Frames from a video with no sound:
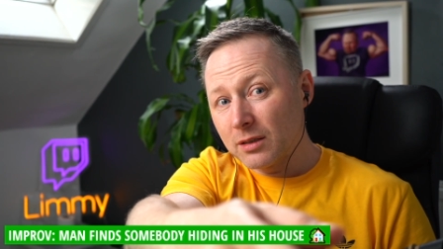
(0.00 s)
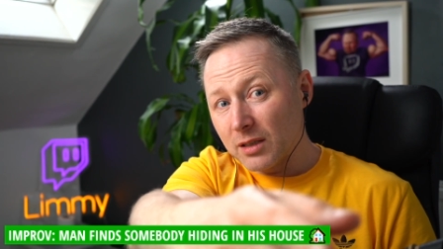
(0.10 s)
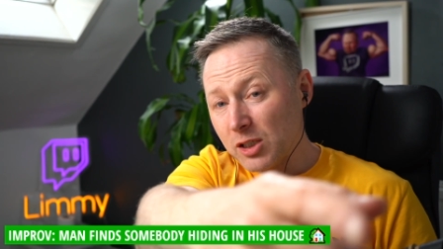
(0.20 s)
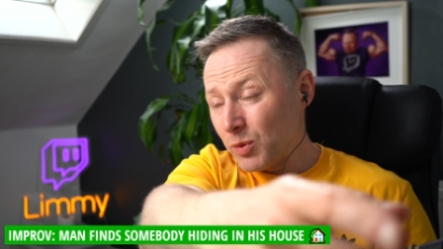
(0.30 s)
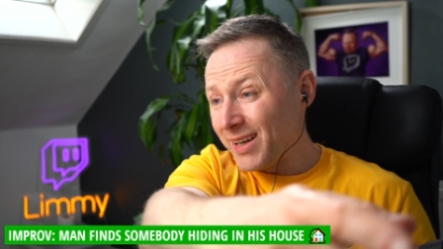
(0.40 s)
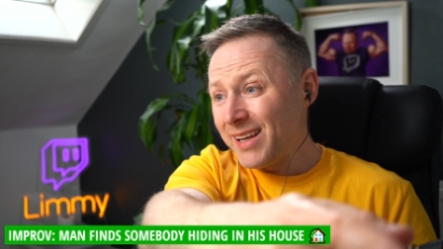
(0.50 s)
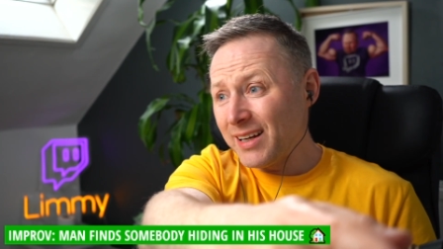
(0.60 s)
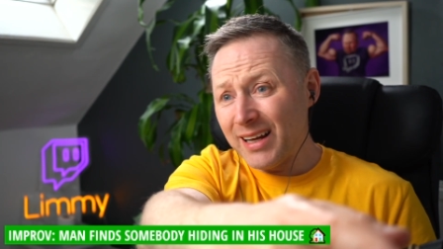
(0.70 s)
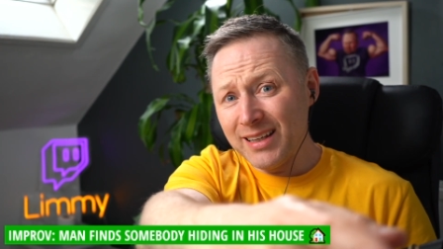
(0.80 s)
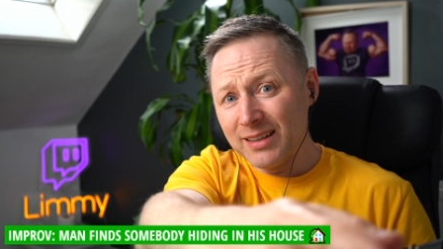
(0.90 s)
This one here,
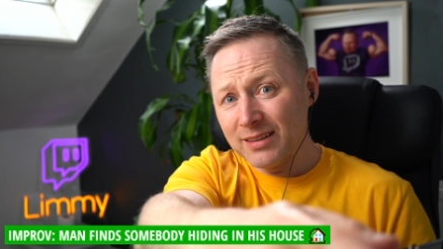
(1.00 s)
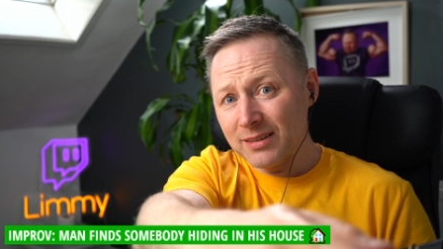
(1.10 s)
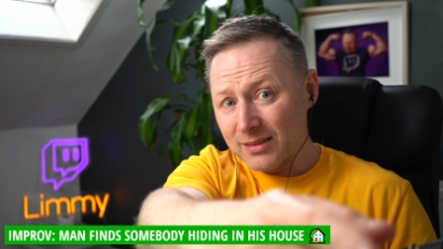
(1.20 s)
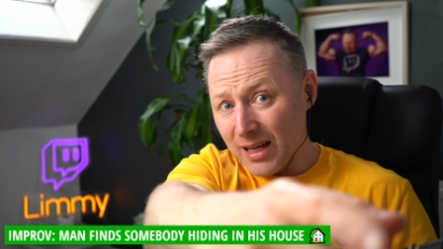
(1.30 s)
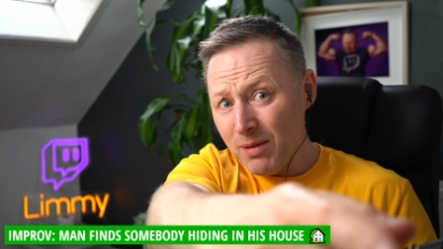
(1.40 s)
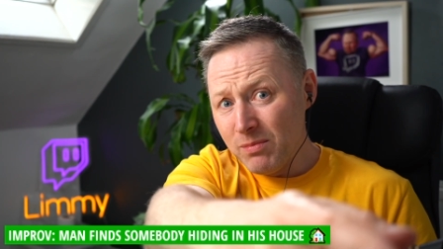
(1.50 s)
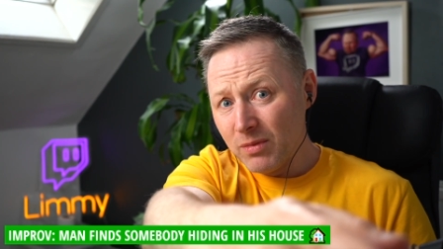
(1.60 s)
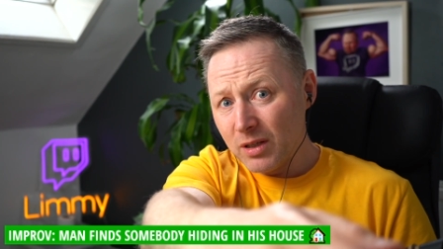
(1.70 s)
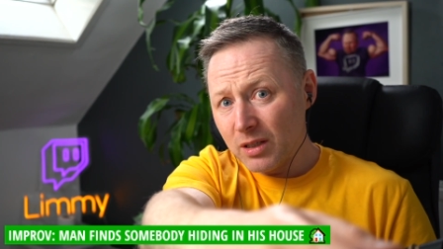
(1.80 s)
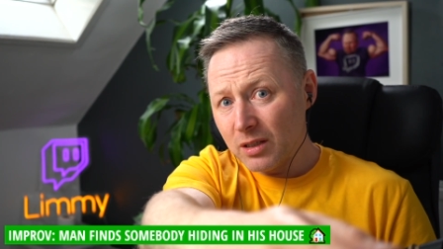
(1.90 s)
aye. Is that him?
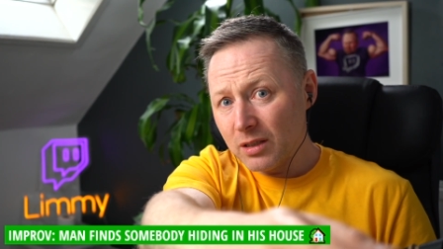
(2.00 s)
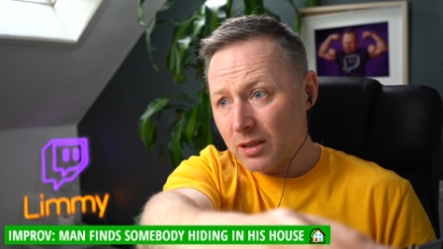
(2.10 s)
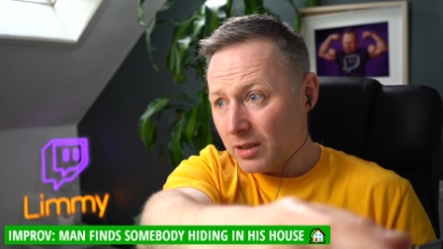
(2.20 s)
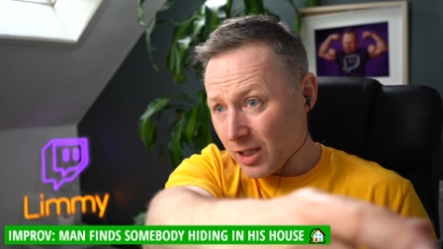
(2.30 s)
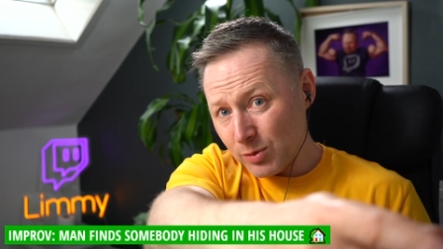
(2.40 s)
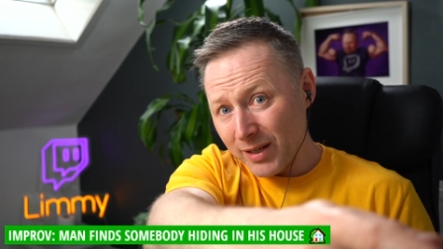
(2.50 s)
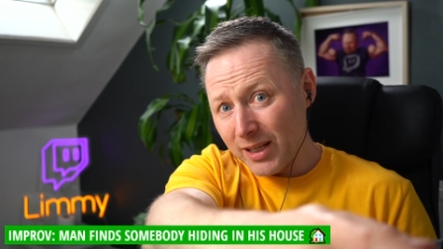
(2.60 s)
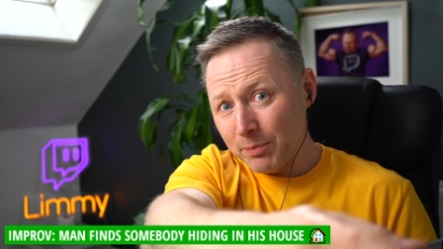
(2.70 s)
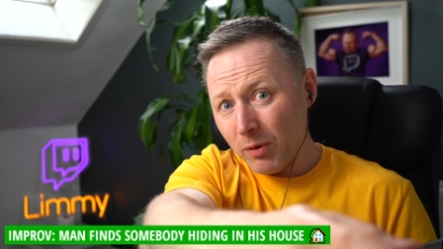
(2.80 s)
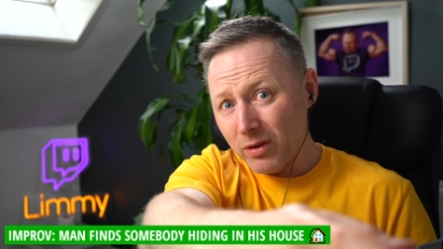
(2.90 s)
This one here
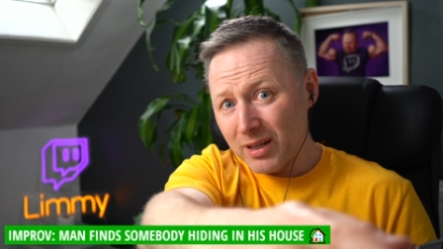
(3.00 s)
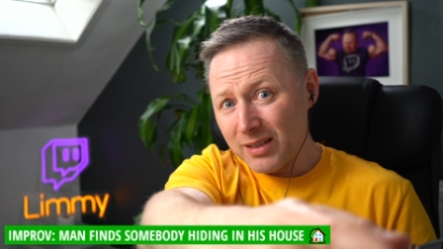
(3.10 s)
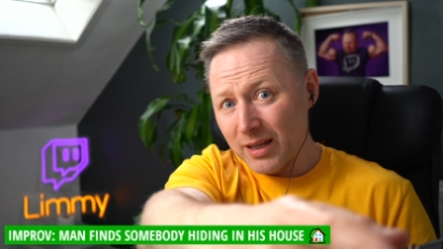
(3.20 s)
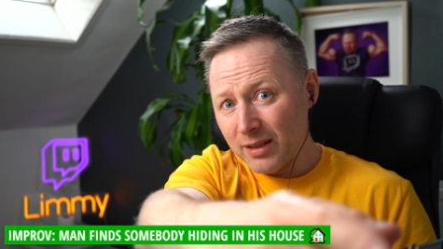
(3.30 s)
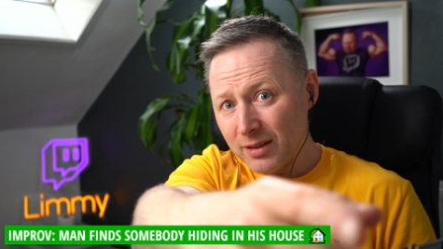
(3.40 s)
bothering you?